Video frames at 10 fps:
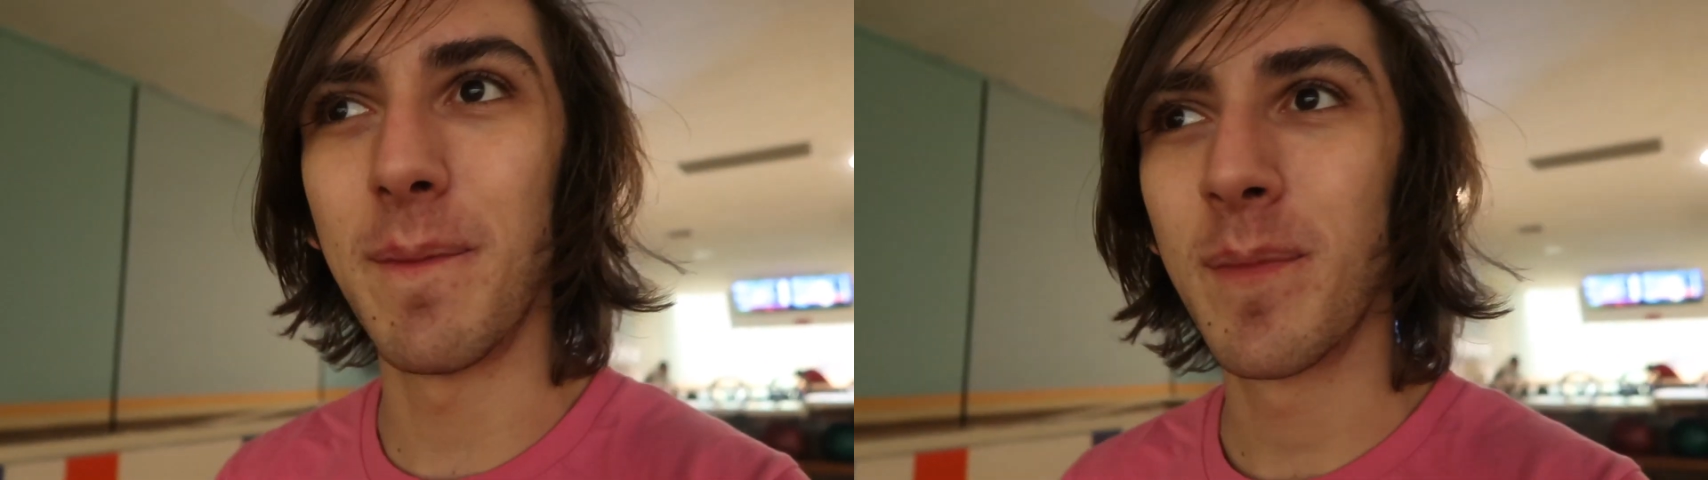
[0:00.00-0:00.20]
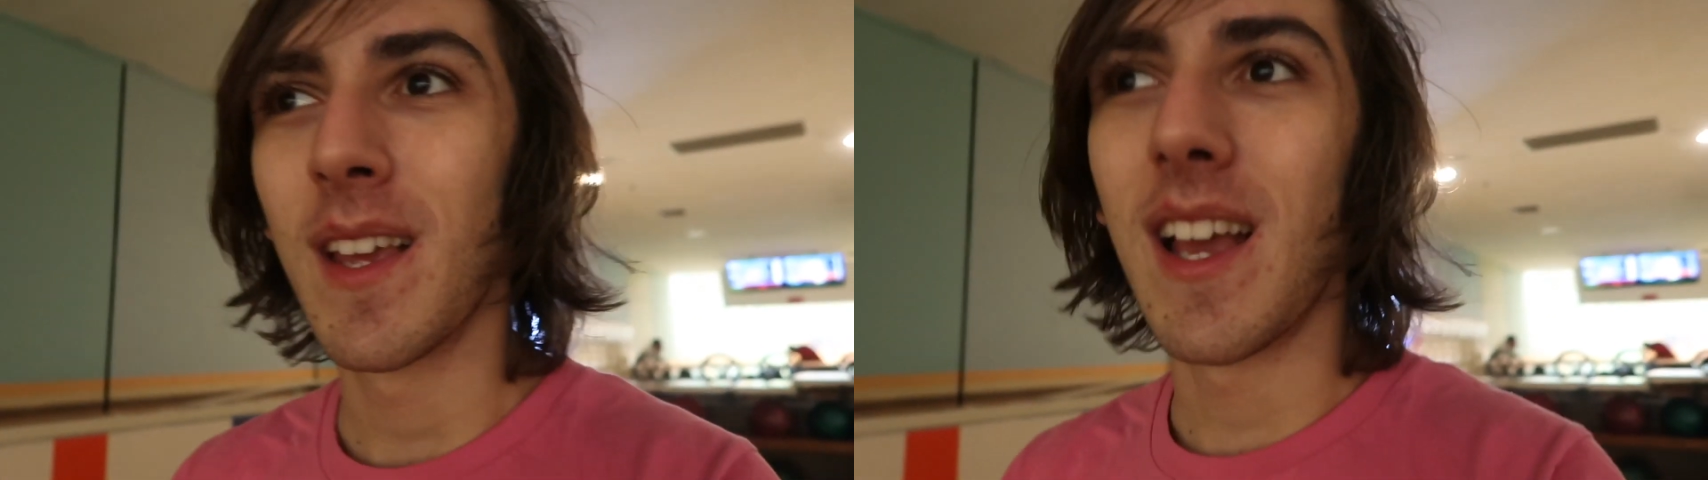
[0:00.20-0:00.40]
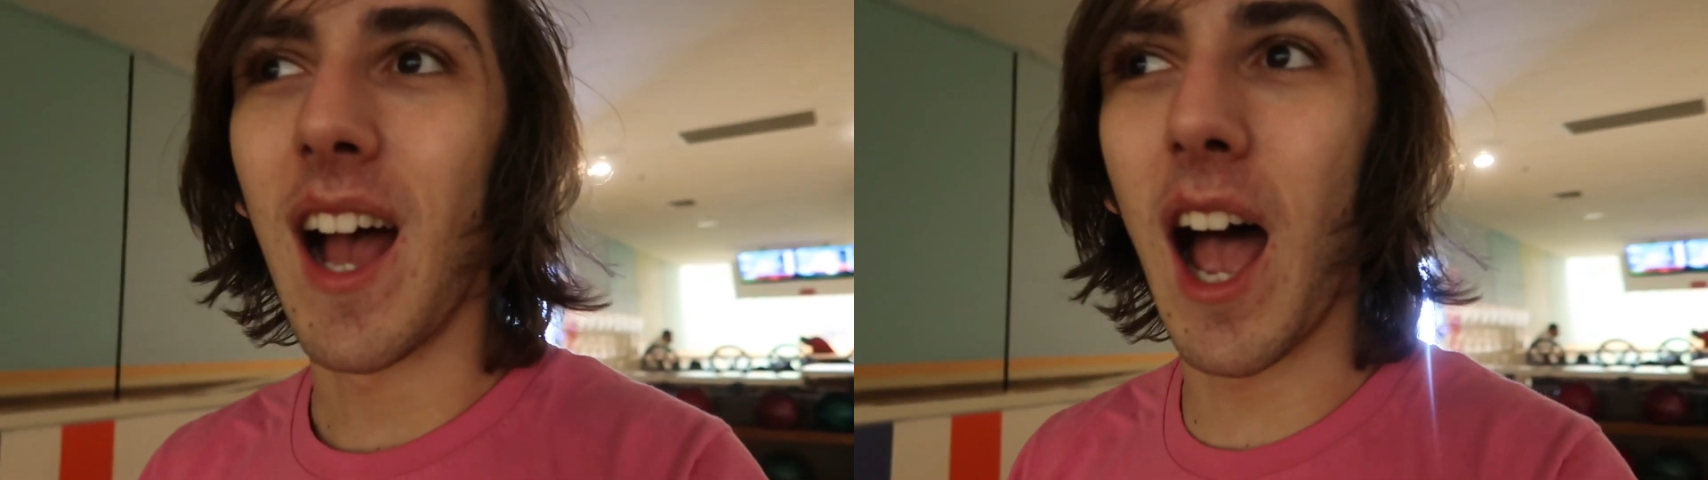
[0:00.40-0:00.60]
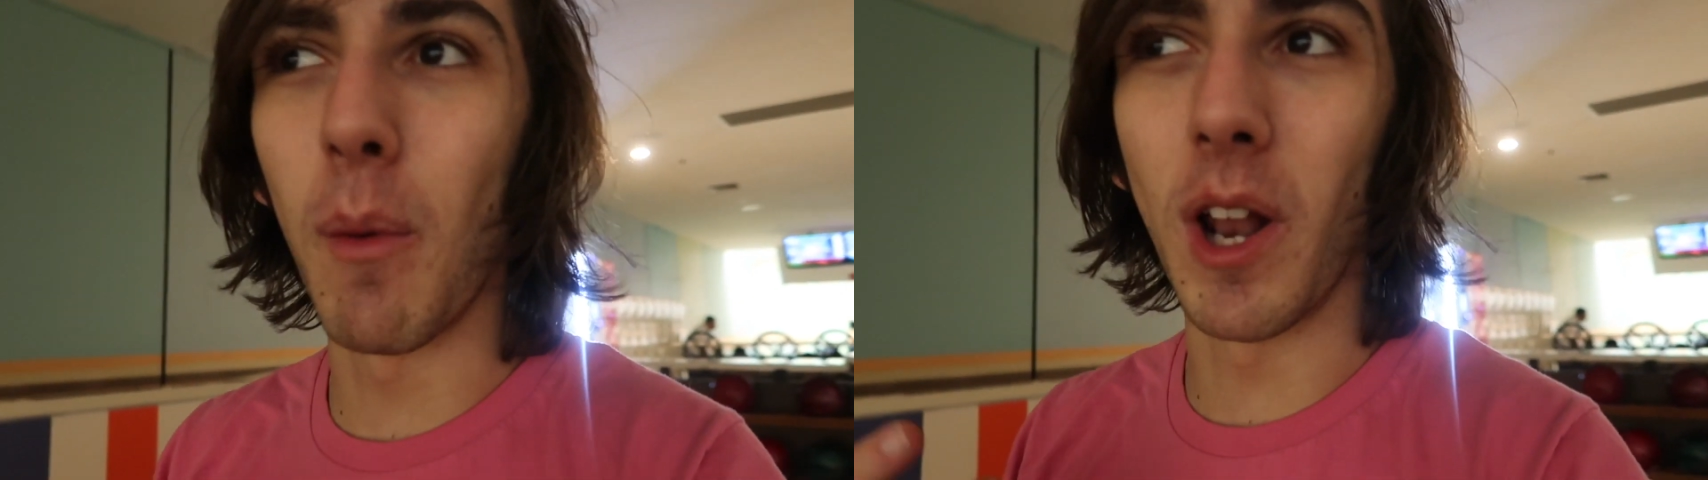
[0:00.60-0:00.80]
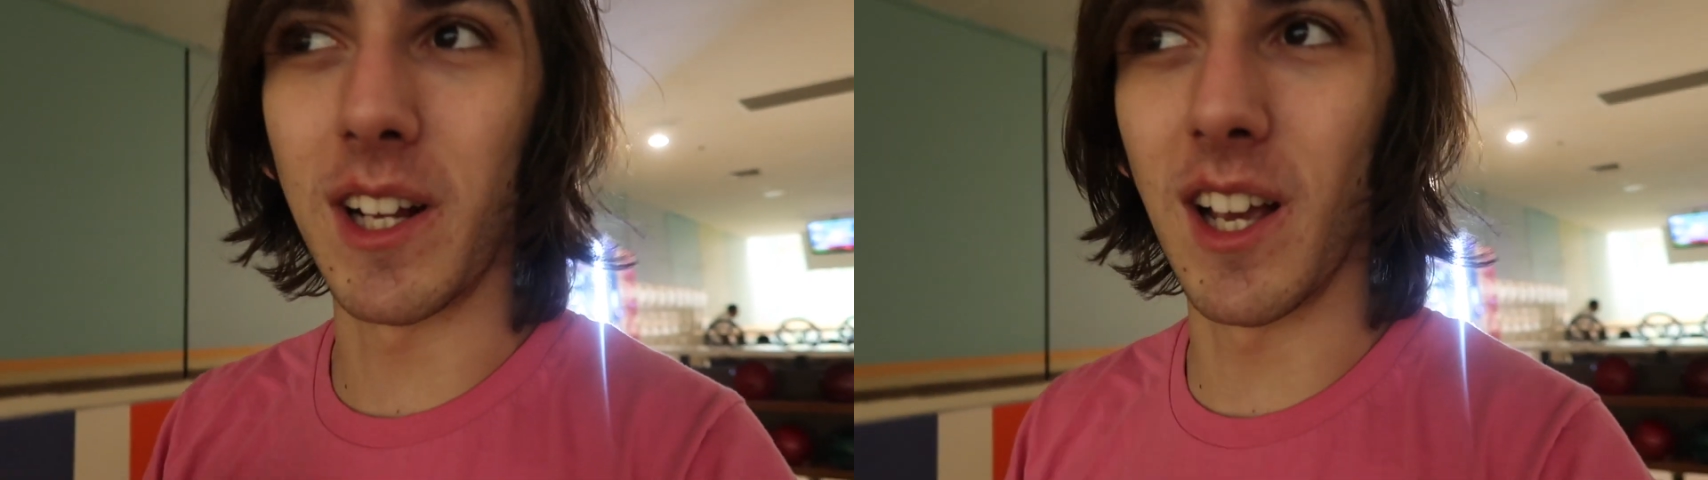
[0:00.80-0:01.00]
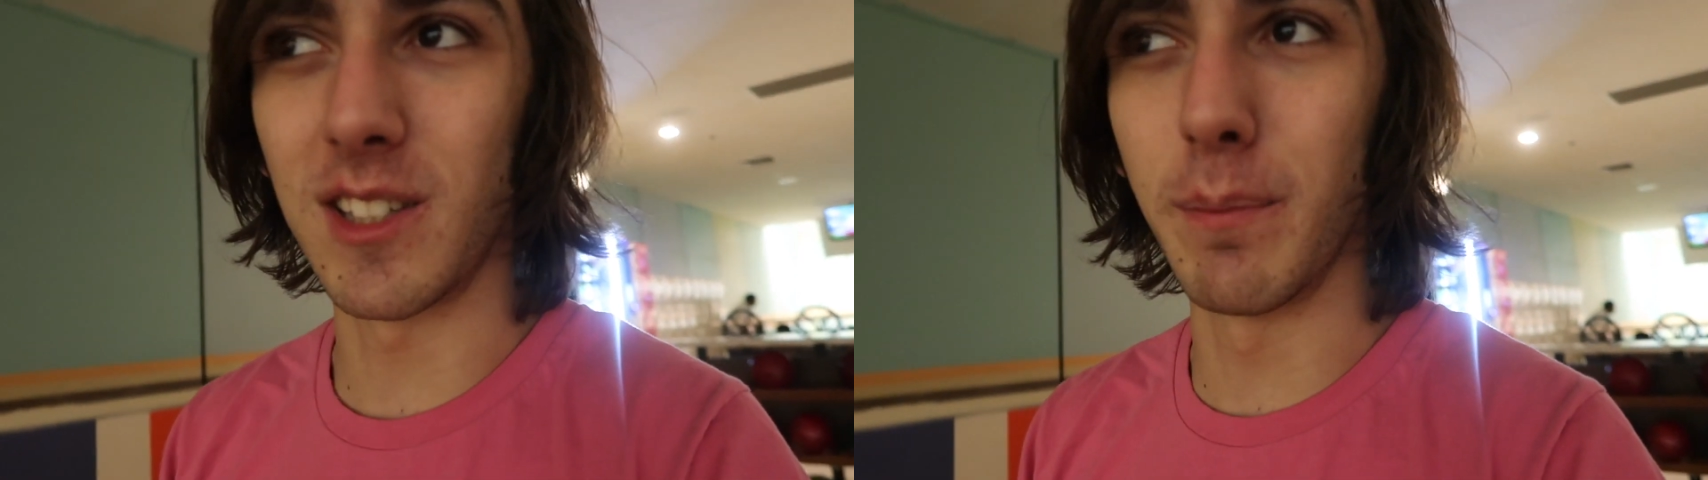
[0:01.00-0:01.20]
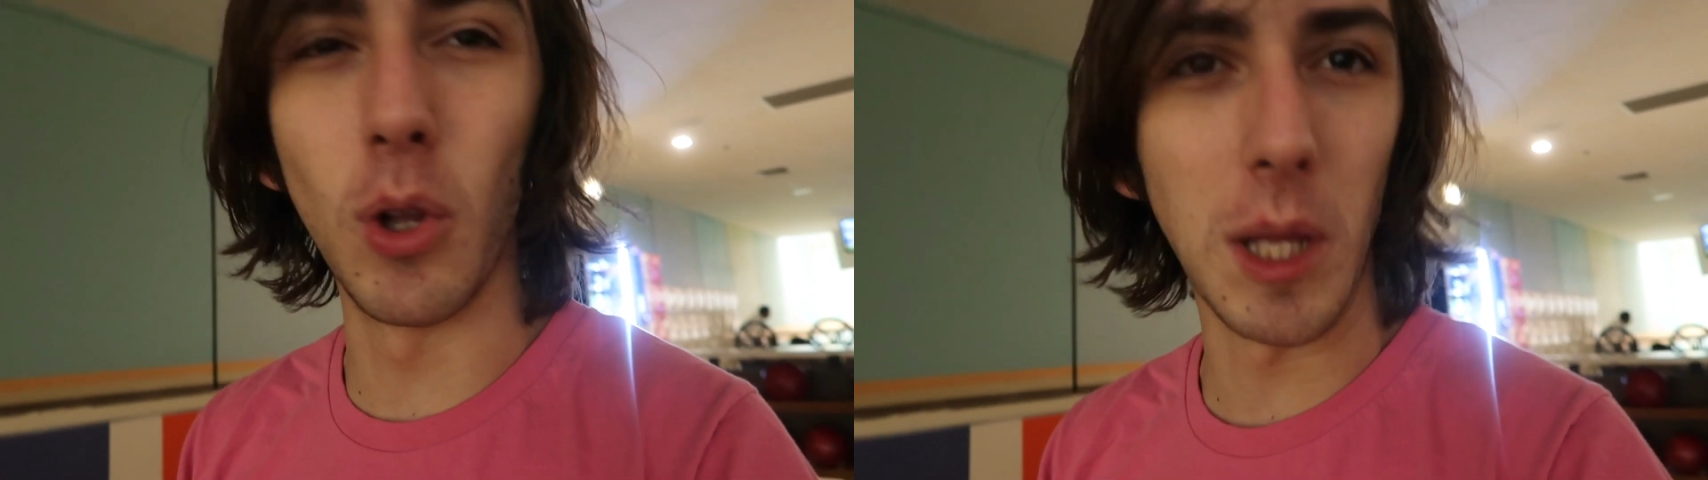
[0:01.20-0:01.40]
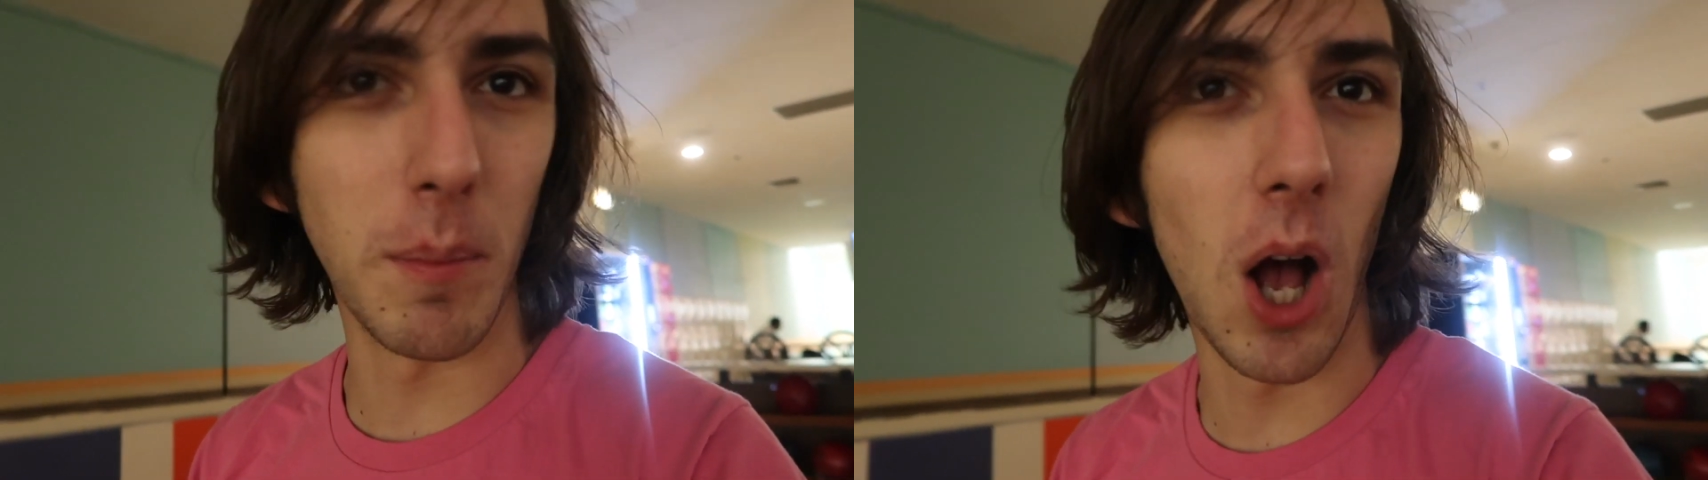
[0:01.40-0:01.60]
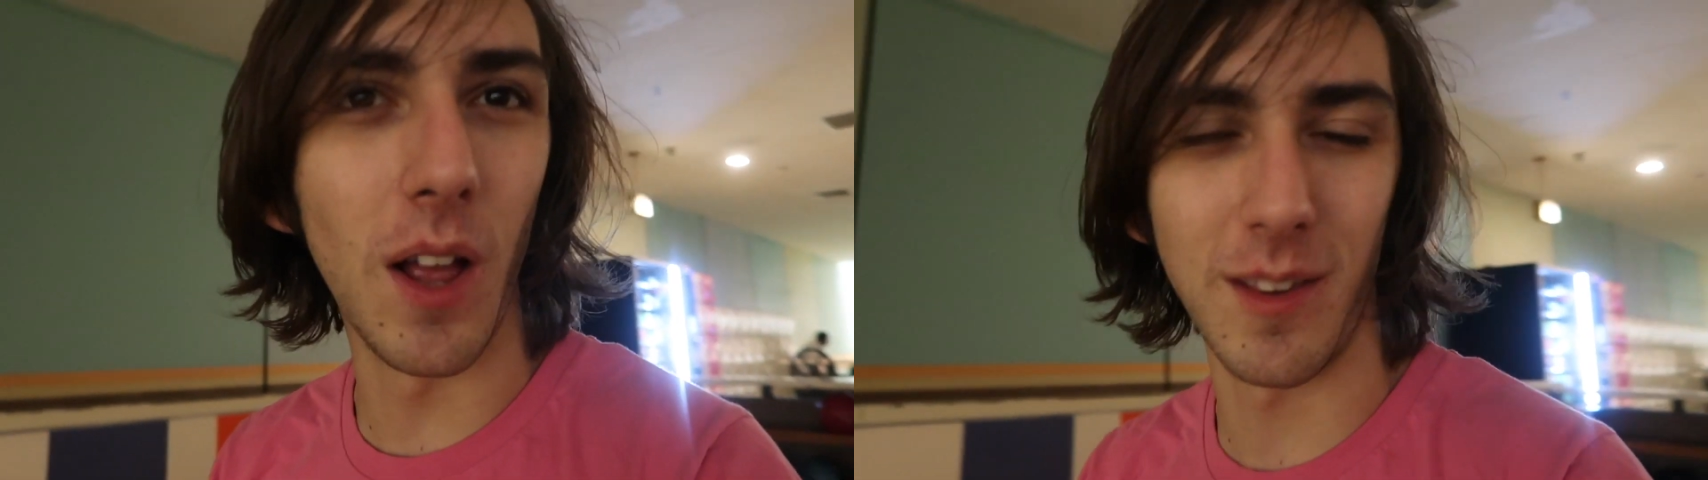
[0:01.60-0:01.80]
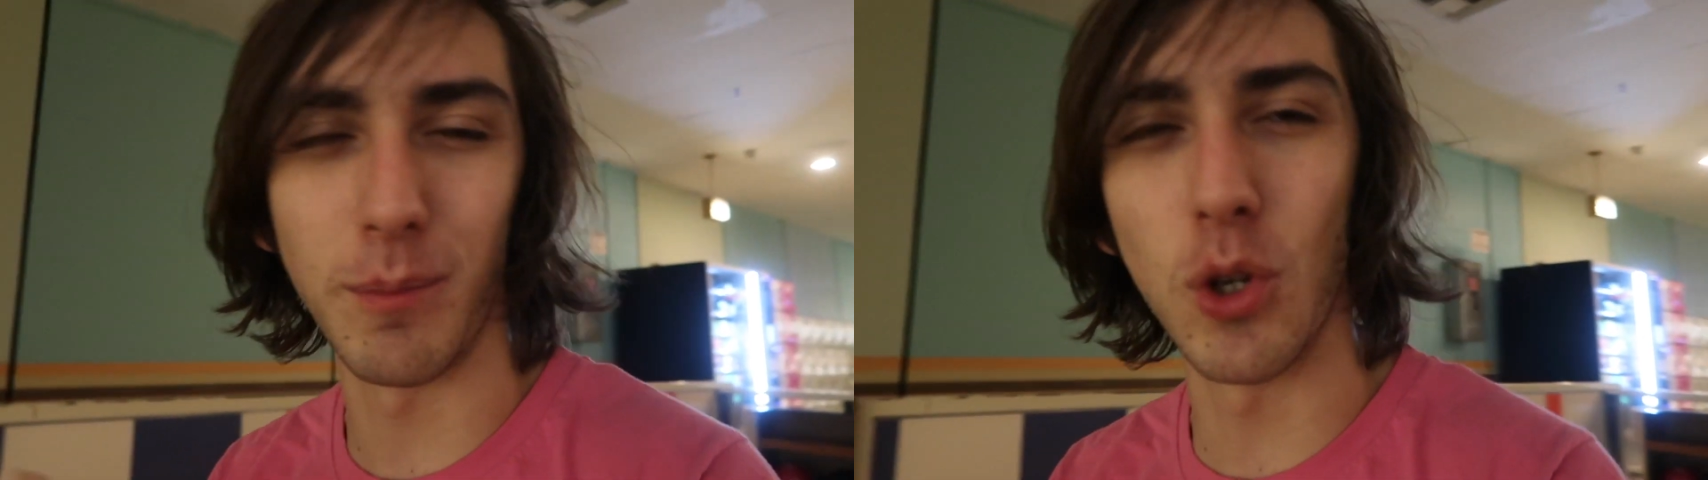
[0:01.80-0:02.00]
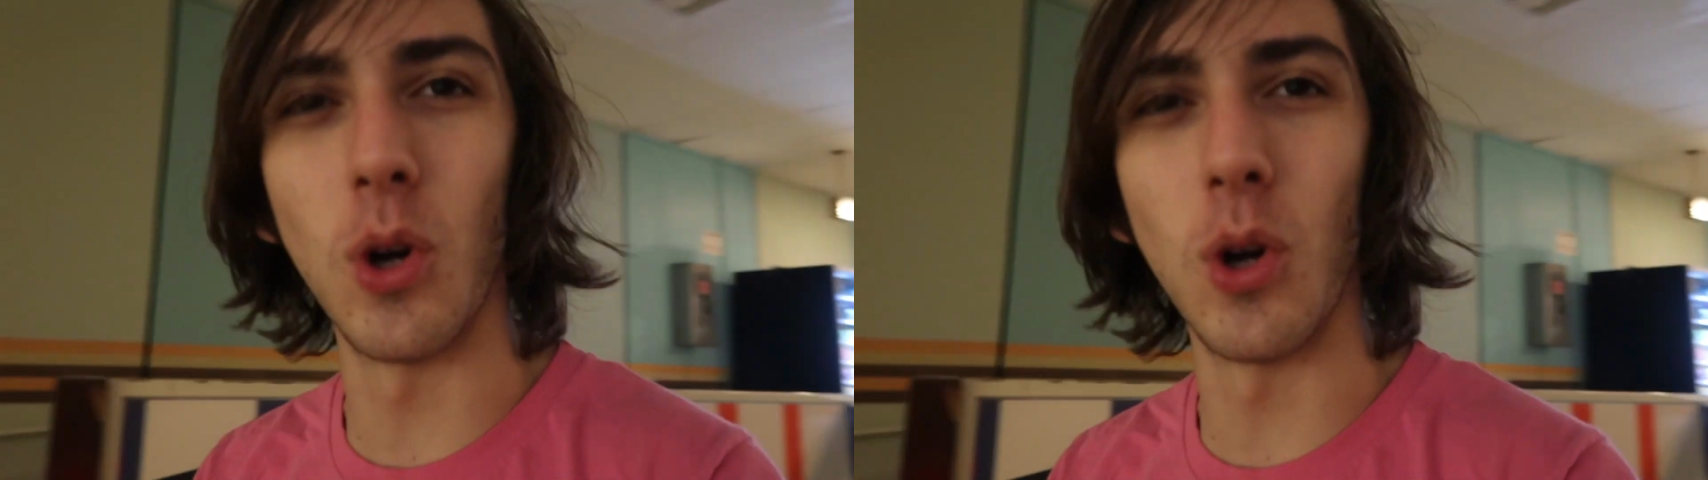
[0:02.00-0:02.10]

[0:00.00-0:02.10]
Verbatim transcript: Uh, I want a custom bowling ball and some